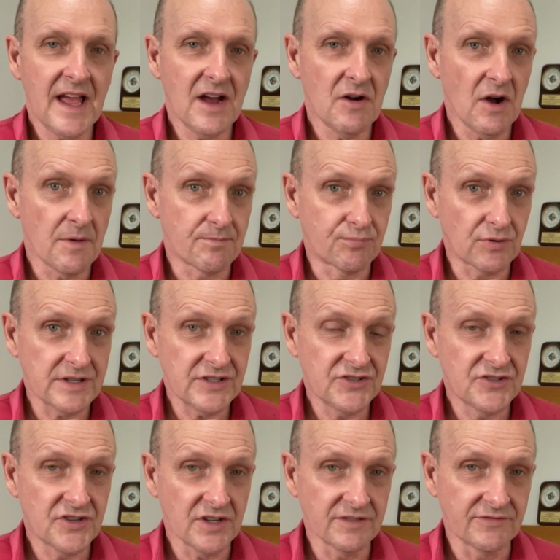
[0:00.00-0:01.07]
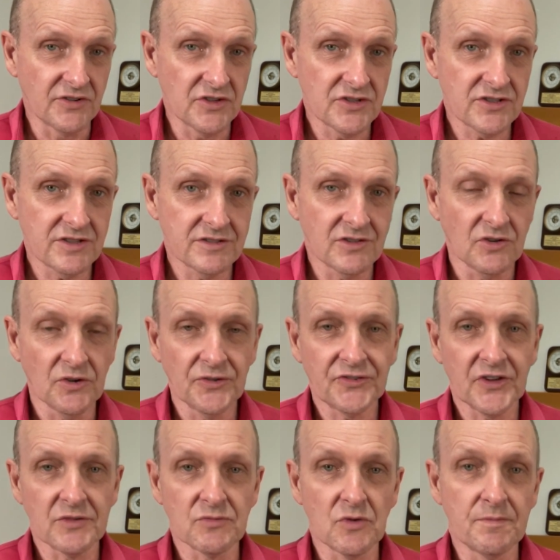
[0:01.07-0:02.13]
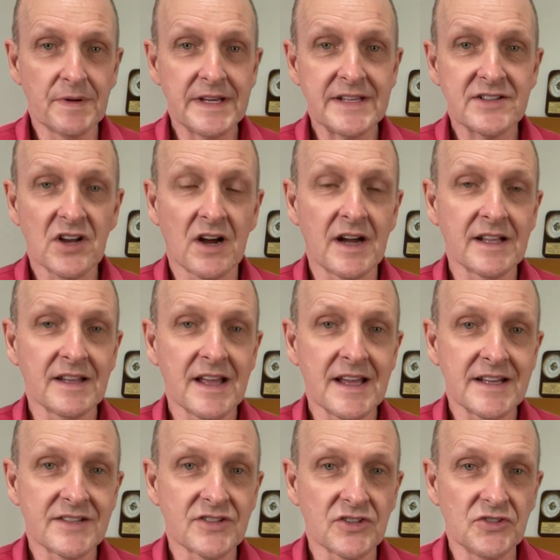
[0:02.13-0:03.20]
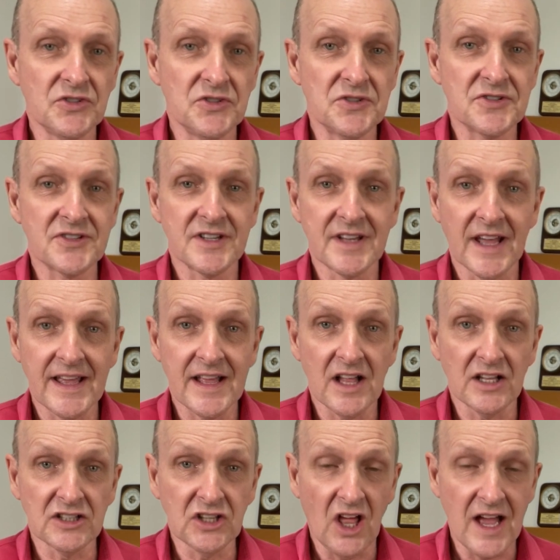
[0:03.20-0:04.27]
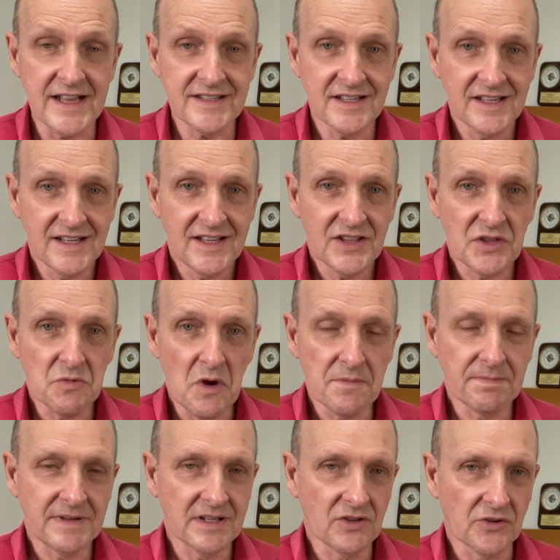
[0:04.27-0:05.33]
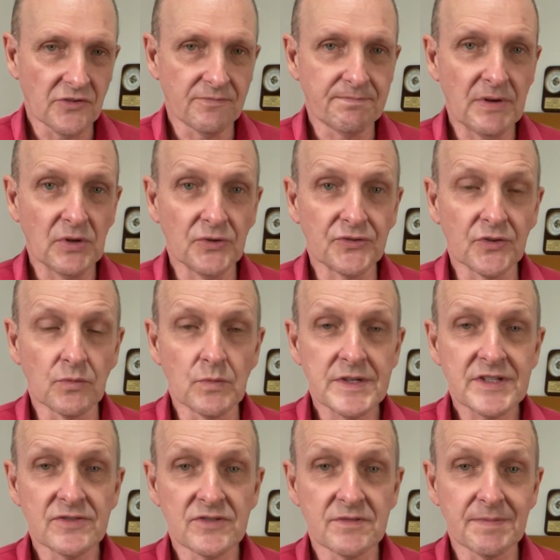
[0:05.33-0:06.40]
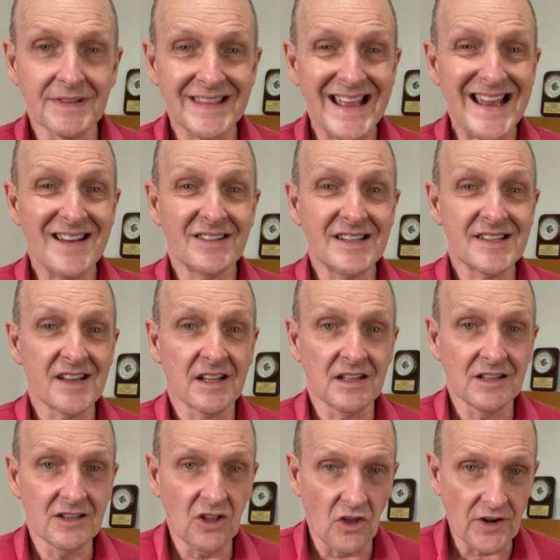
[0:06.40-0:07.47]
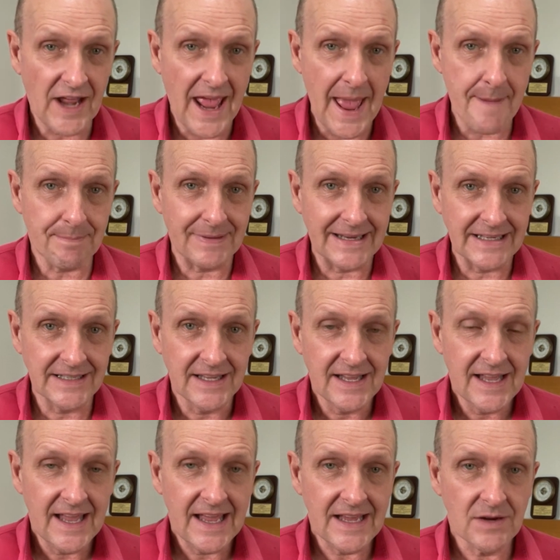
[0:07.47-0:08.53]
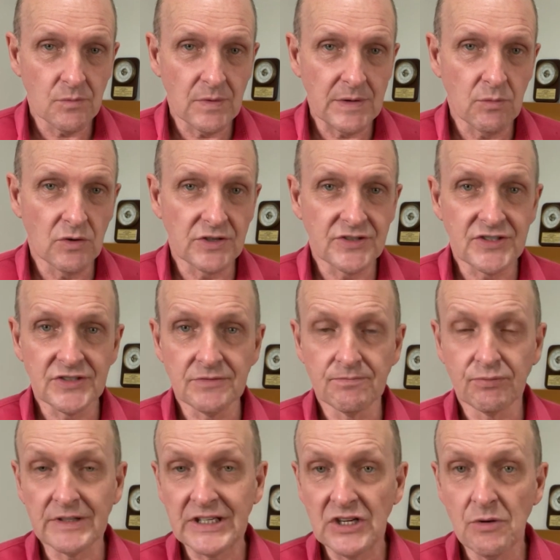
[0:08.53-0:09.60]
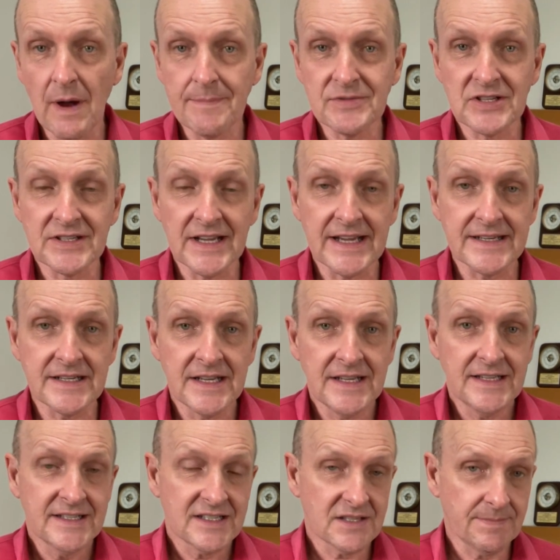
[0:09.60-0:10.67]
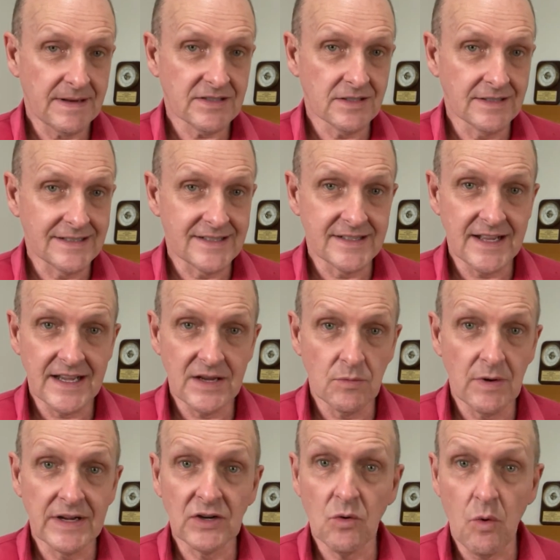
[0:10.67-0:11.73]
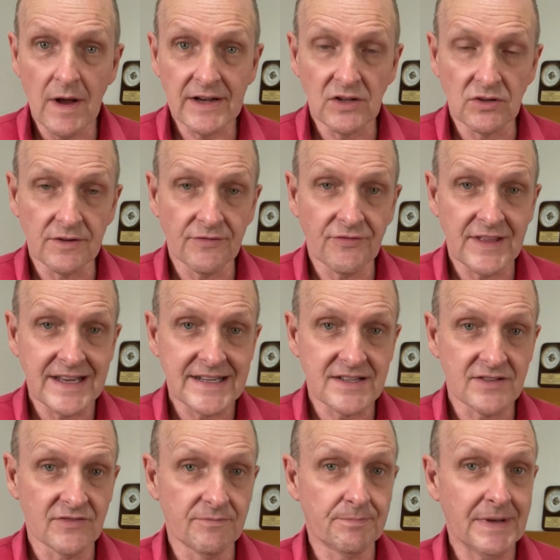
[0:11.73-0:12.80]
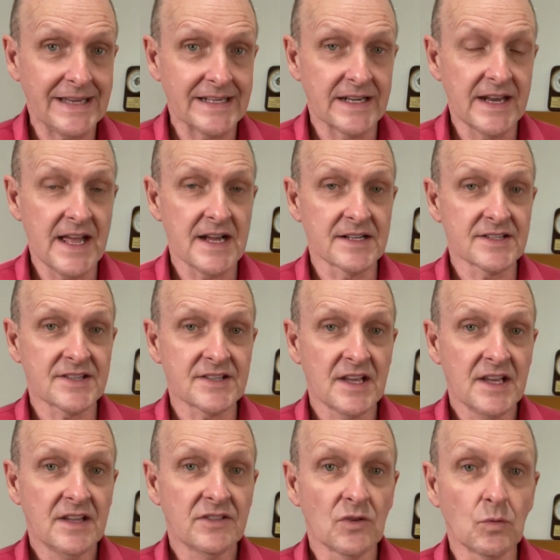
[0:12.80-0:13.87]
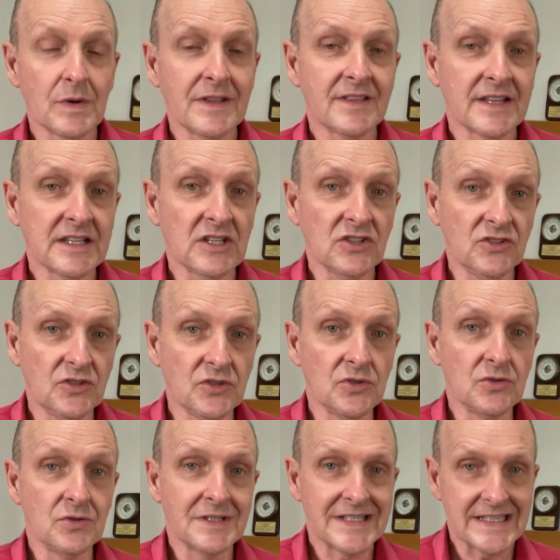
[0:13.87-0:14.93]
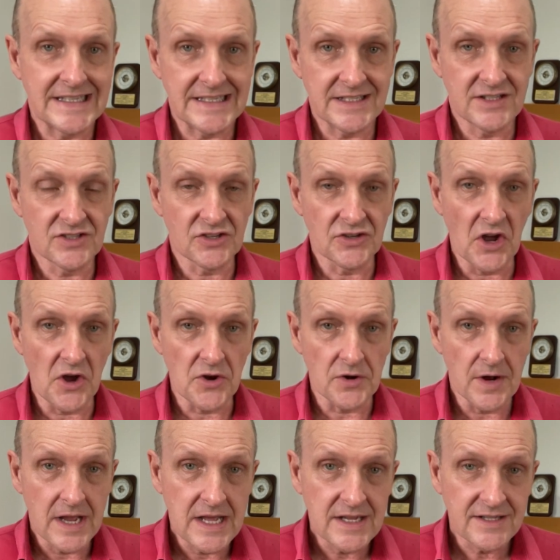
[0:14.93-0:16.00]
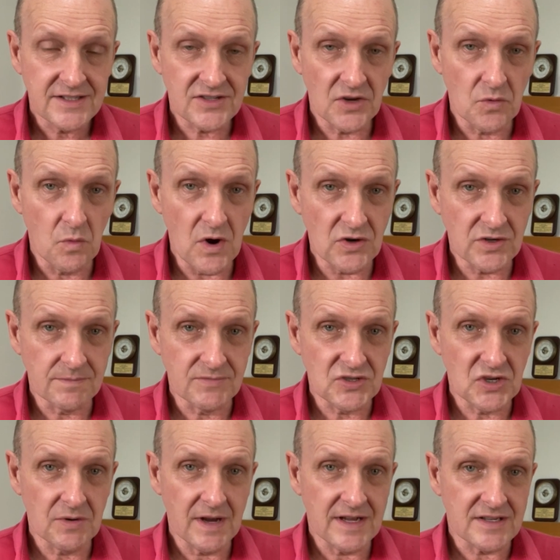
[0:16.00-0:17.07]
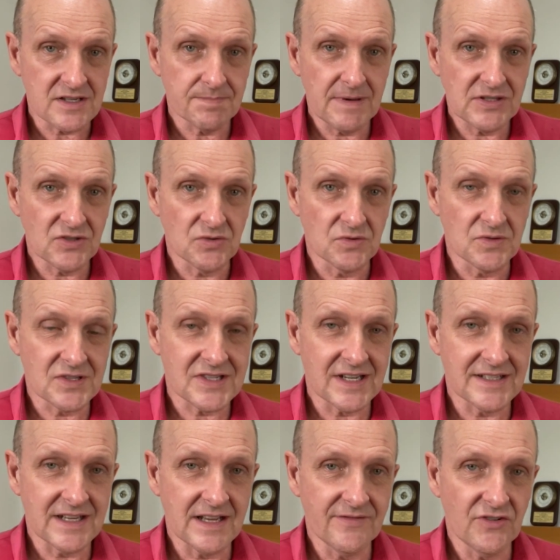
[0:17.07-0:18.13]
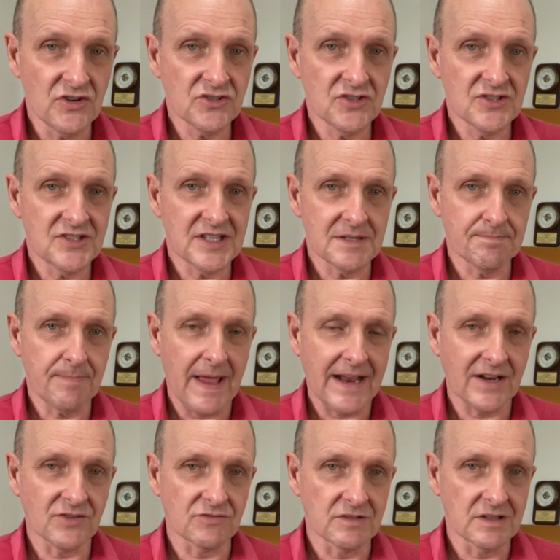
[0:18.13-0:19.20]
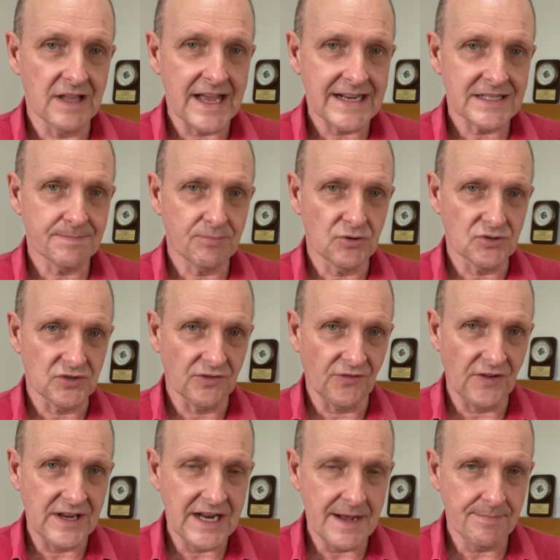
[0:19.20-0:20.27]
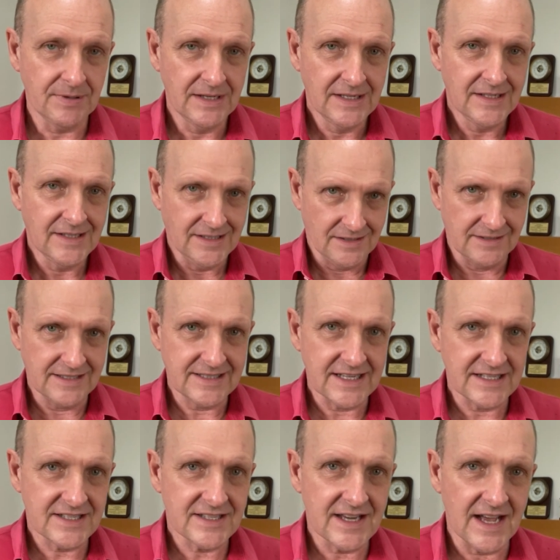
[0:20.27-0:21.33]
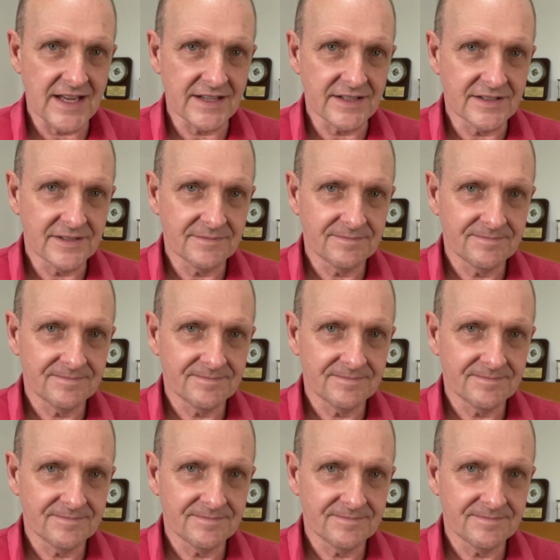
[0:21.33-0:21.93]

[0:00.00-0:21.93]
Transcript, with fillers: Our abridged version also will be Thailand News Today Light. There won't be a lot of bells and whistles, but there is a lot happening and we wanted to bring you up to date, especially today when quite a lot of things have been announced that we think you need to know. So welcome to our special Sunday version. Sit back and relax, put your feet up. Let's get started.